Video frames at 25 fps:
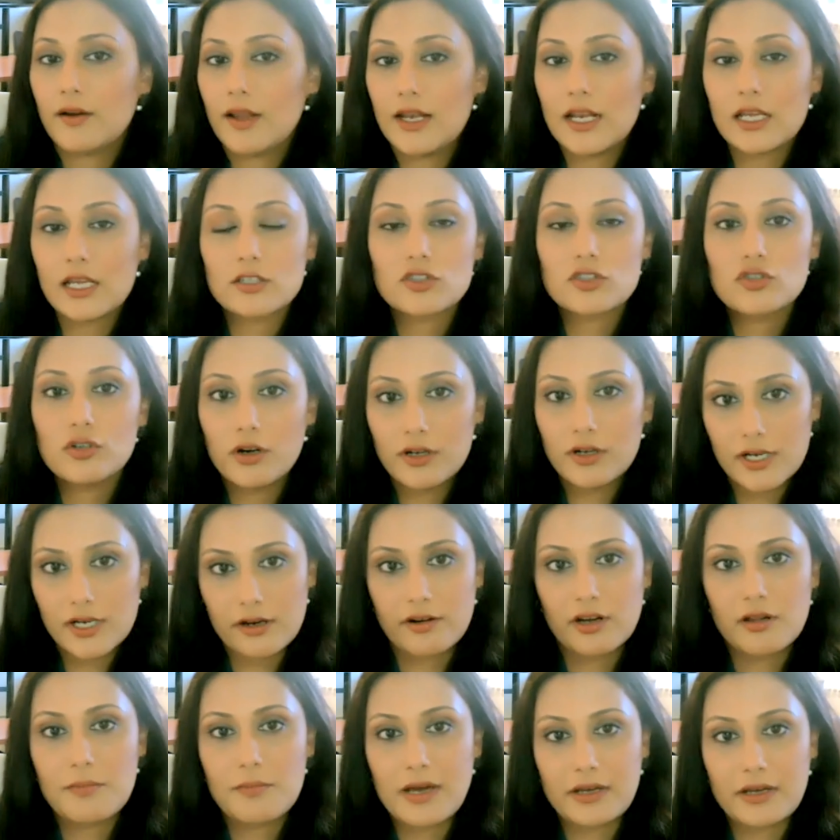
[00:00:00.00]
an
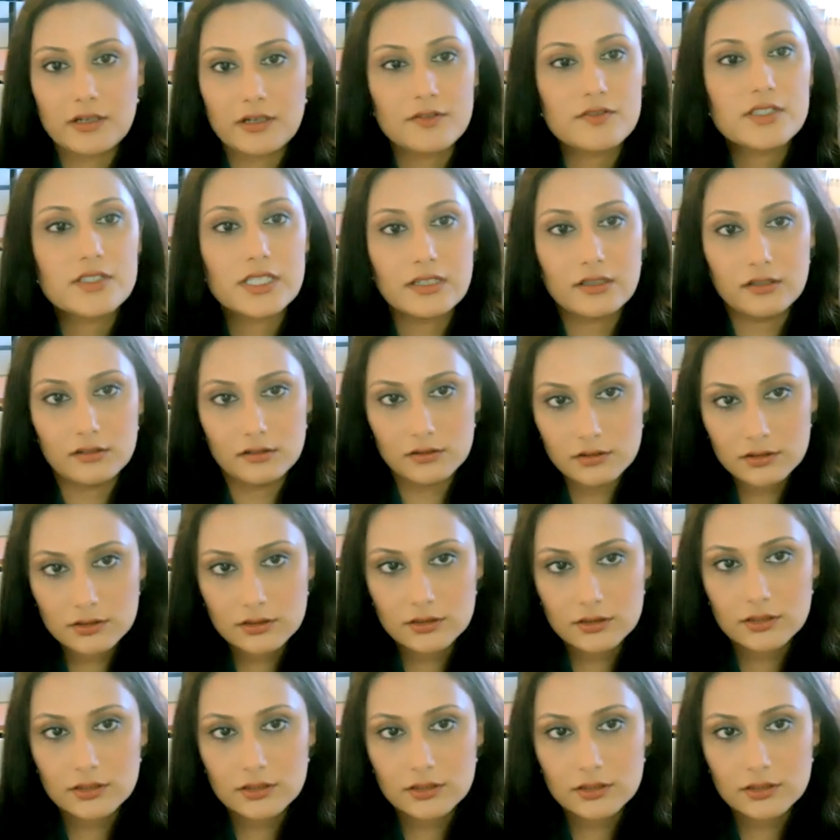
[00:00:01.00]
extraordinary amount of skill,